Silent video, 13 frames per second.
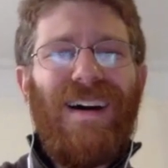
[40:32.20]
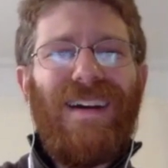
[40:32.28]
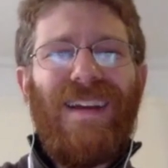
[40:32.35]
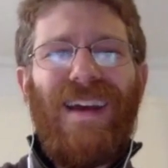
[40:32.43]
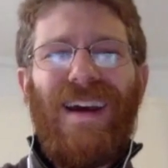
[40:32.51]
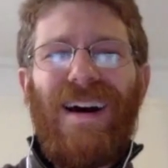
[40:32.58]

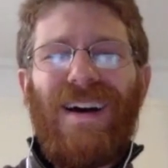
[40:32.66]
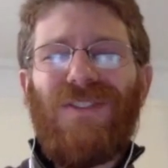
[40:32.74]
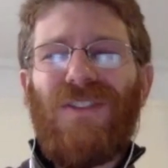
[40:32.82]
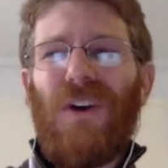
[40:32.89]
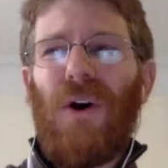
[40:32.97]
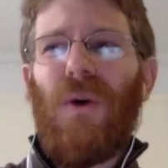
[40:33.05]
Yeah.
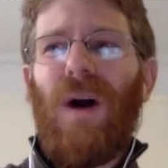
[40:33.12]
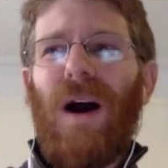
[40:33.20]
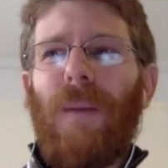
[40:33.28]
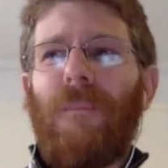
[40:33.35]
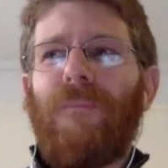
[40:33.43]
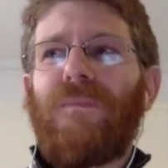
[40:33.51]

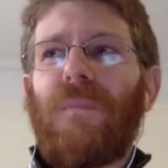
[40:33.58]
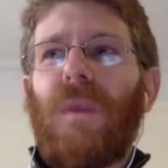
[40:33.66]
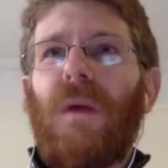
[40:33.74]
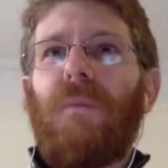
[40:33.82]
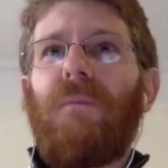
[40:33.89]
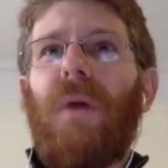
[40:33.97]
So
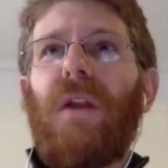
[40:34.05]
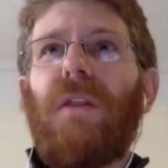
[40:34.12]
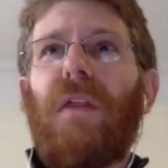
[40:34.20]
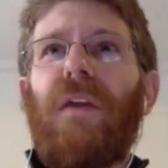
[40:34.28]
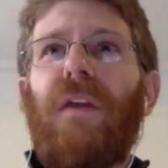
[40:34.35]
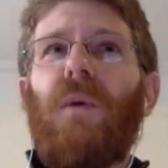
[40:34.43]
part of
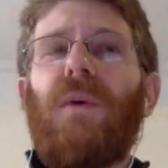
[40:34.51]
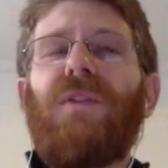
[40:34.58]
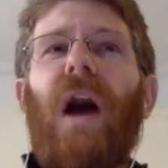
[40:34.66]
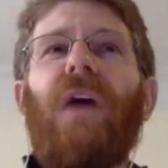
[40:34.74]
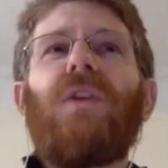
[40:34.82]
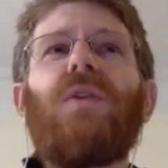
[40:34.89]
the theory was
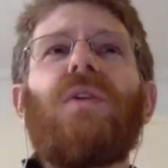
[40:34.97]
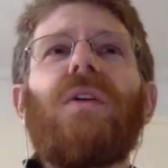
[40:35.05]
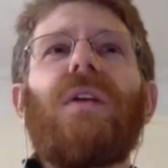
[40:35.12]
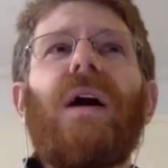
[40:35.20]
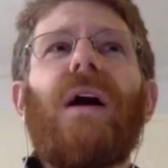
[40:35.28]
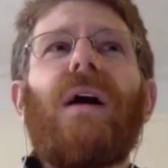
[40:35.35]
how you
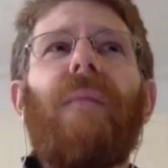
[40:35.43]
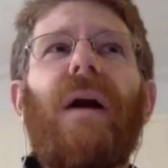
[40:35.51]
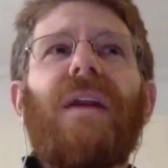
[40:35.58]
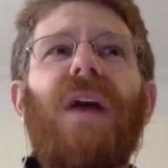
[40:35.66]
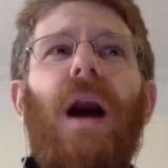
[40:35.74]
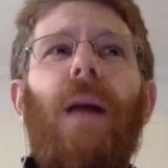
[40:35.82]
could,
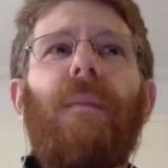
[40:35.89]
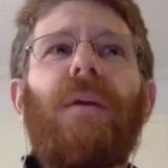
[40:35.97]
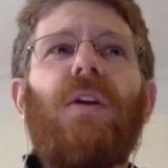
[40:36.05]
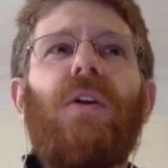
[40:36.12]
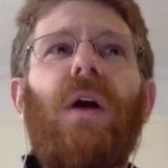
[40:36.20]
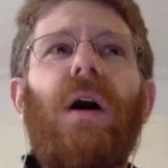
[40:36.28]
by timing
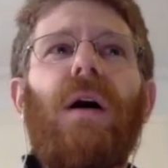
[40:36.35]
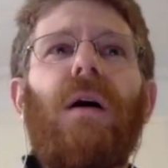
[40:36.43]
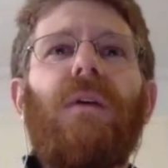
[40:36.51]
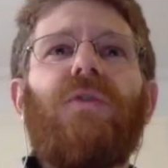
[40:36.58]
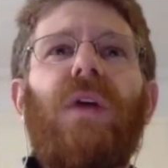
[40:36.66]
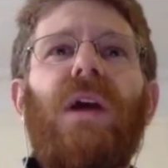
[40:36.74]

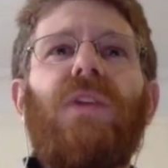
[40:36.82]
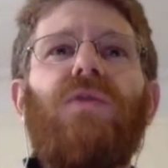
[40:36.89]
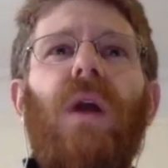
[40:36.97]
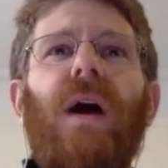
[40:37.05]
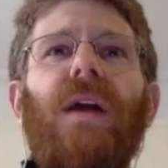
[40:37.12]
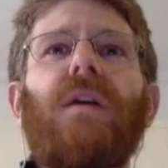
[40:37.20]
your trades
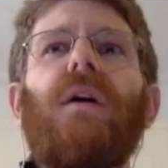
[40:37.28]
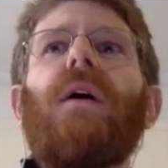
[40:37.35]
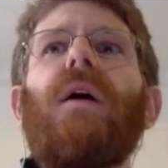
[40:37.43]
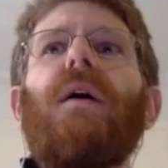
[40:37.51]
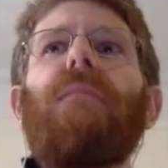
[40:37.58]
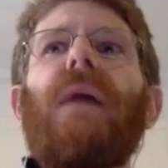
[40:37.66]
right,
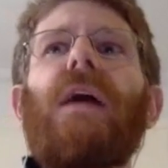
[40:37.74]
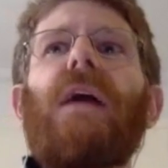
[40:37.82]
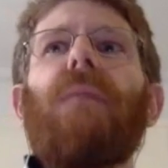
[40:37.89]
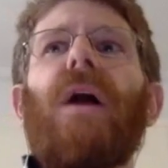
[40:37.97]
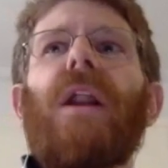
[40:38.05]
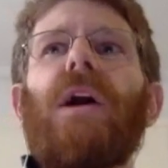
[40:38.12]
make
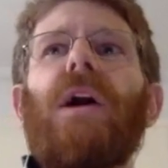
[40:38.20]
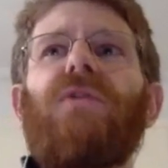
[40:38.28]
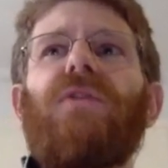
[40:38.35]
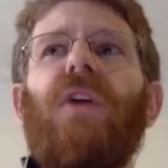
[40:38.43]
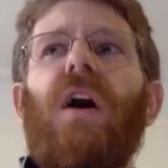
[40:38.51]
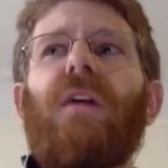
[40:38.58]
money on a
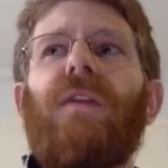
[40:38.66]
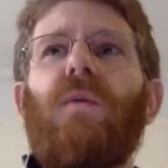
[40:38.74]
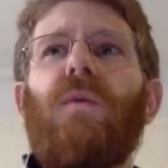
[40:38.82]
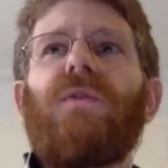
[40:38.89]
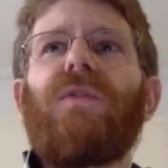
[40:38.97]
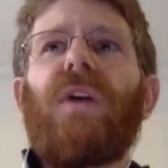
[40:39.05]
stock that
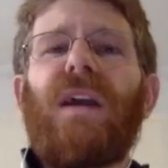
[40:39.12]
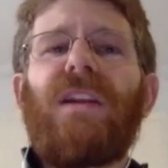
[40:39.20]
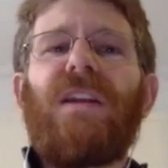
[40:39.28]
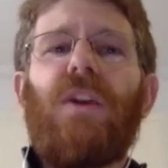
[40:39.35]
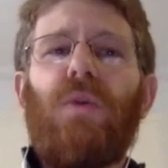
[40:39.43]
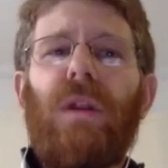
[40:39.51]
was
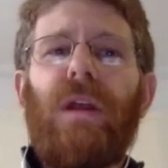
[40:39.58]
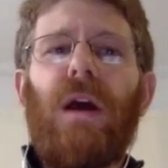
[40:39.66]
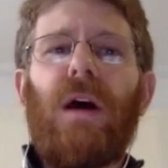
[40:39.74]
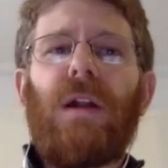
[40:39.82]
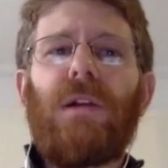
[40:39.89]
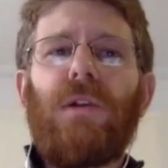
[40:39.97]
continually
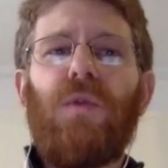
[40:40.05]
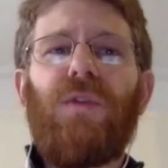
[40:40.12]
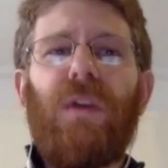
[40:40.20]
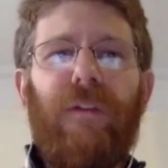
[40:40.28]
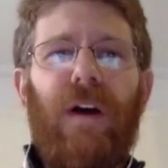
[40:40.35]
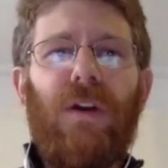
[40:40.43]

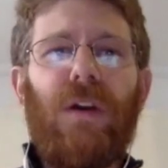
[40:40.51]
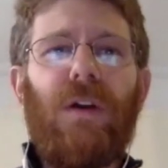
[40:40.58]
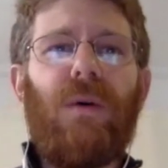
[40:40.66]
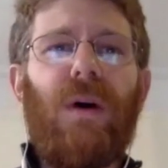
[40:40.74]
losing value.